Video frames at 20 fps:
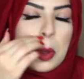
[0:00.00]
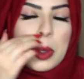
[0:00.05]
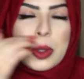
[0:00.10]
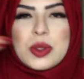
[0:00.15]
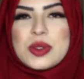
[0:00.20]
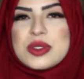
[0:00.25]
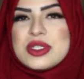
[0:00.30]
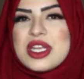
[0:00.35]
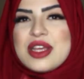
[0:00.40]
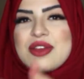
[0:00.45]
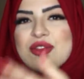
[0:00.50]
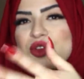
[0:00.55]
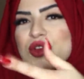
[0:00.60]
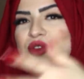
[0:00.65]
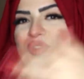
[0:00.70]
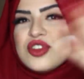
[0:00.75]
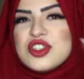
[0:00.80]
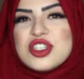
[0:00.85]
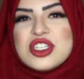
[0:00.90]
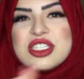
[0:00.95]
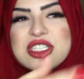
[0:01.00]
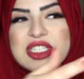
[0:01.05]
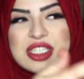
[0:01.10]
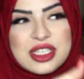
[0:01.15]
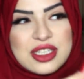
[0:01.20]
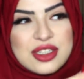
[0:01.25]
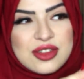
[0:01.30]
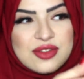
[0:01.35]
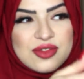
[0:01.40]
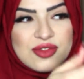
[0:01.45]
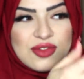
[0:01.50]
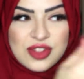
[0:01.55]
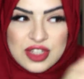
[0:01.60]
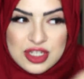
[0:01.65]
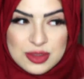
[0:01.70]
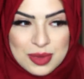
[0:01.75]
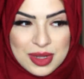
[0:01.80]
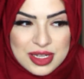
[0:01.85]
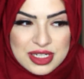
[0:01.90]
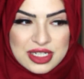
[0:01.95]
You saved your virginity for
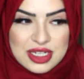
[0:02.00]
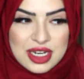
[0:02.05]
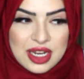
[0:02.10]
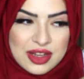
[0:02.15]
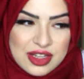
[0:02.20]
this person